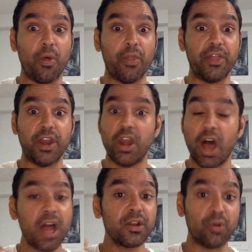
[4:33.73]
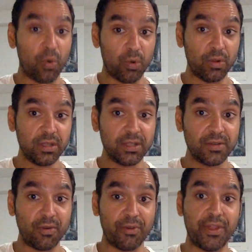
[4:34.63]
the non gold
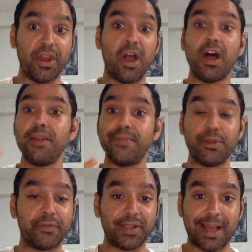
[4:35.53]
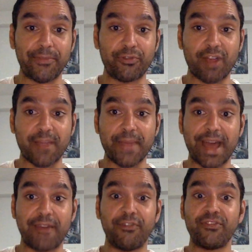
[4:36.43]
or the non beautiful abstract
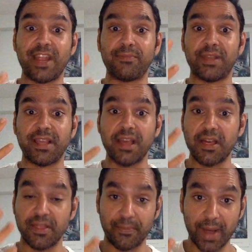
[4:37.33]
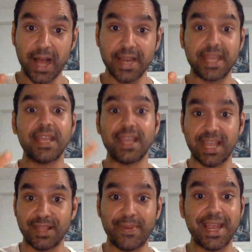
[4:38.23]
patterns, namely the body
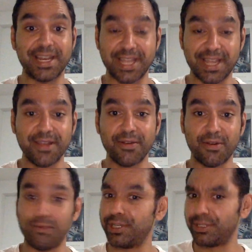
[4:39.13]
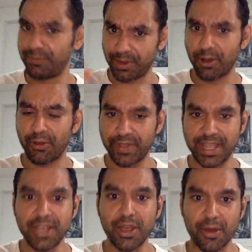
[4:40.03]
in the painting, which is called the
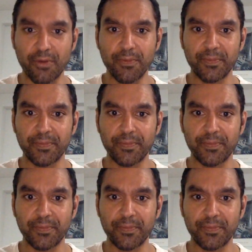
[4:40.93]
ego,